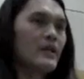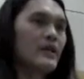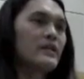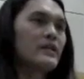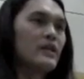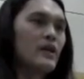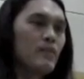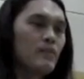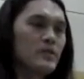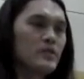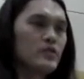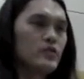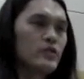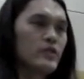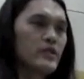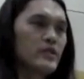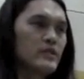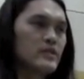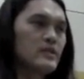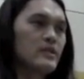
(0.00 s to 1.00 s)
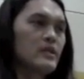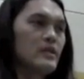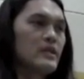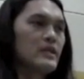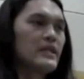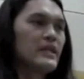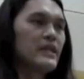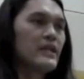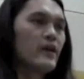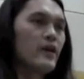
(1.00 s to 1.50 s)
I like the opportunity to
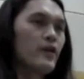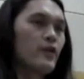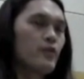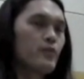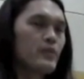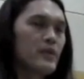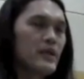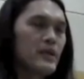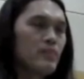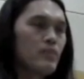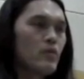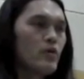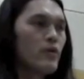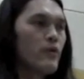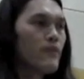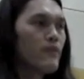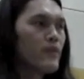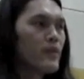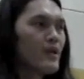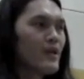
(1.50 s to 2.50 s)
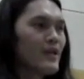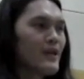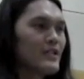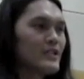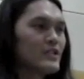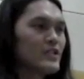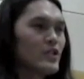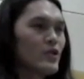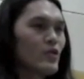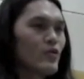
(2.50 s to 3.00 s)
lead other people.
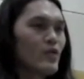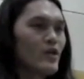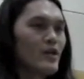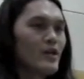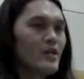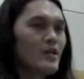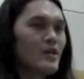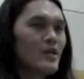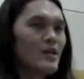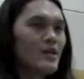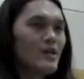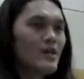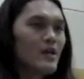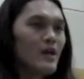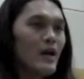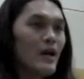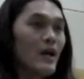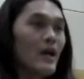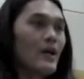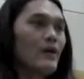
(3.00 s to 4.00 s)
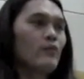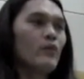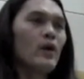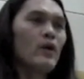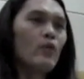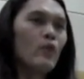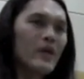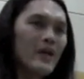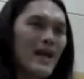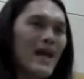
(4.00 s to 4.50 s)
And so
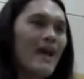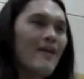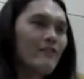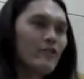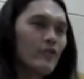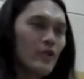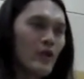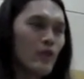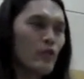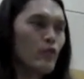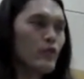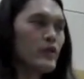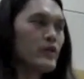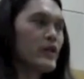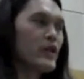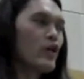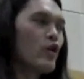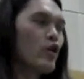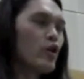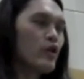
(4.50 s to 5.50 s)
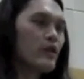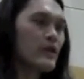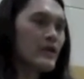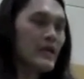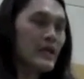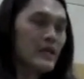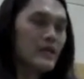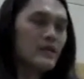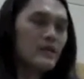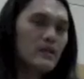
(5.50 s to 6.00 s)
I went after that really hard. And
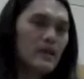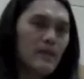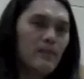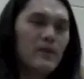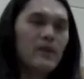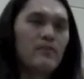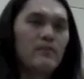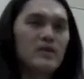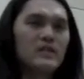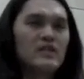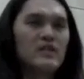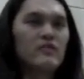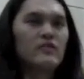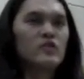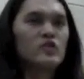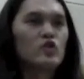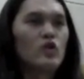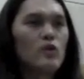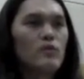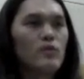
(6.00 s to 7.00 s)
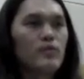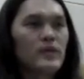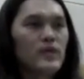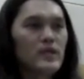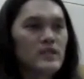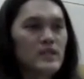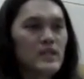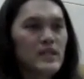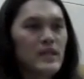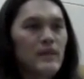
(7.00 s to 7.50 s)
I kept getting myself in trouble
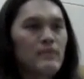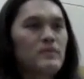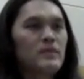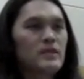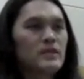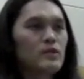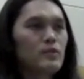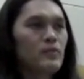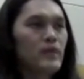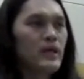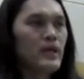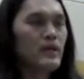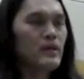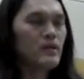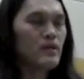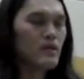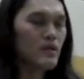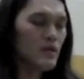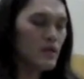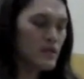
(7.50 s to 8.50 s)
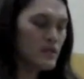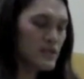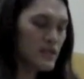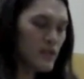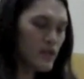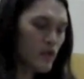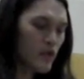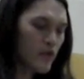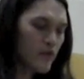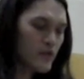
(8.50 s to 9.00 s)
because I kept disobeying
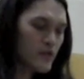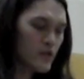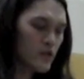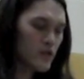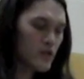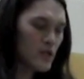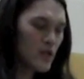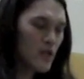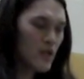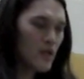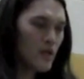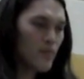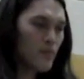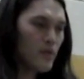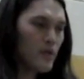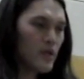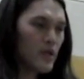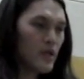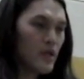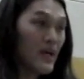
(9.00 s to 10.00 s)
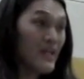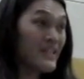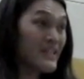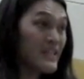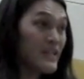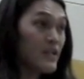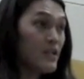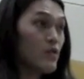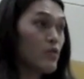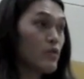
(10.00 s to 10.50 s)
senior officers. But I
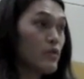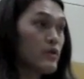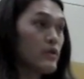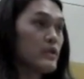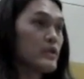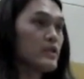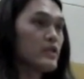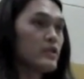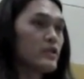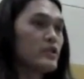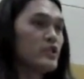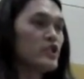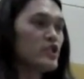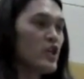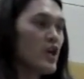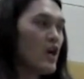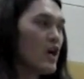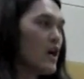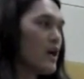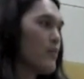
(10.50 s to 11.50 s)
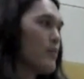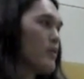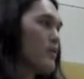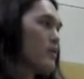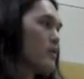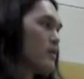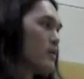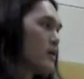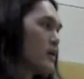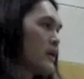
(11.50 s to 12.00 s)
did a really good
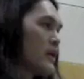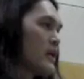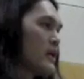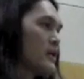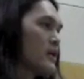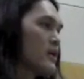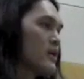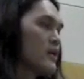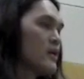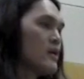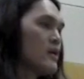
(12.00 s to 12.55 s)
job. And